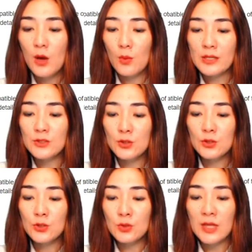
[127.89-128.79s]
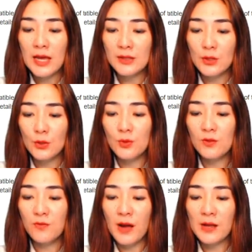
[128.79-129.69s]
Once you do that, you
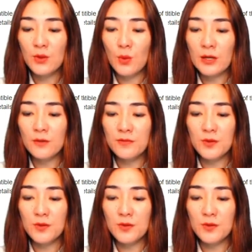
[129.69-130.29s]
will find one of